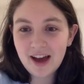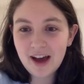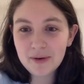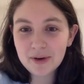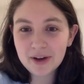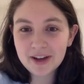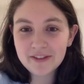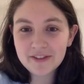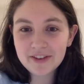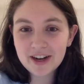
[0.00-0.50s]

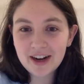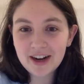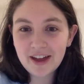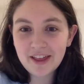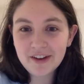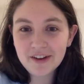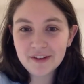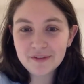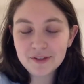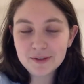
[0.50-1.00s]
We'll give it
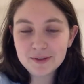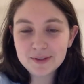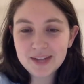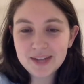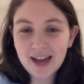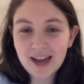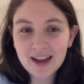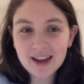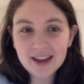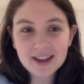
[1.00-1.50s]
another few
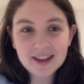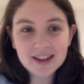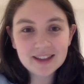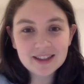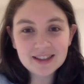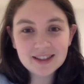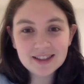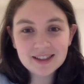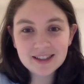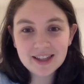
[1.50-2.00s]

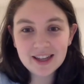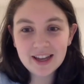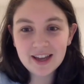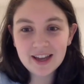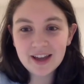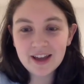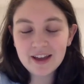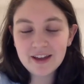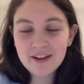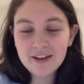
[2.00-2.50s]
seconds.
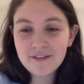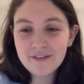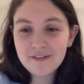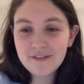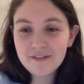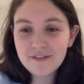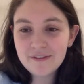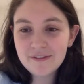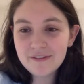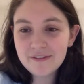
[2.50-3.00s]
If
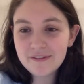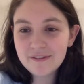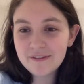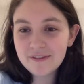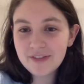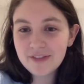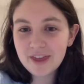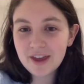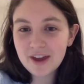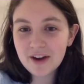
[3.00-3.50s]

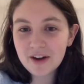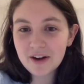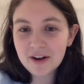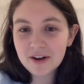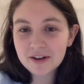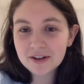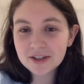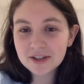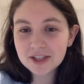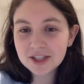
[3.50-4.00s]

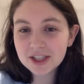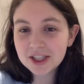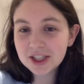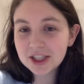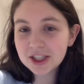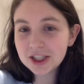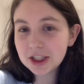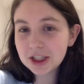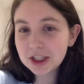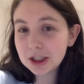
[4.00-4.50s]
there's
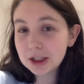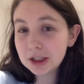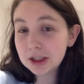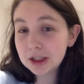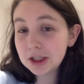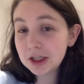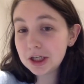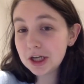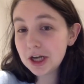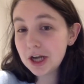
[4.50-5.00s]

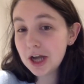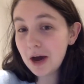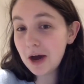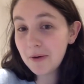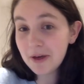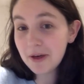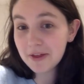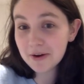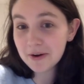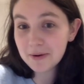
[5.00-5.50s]

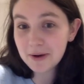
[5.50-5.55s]
no other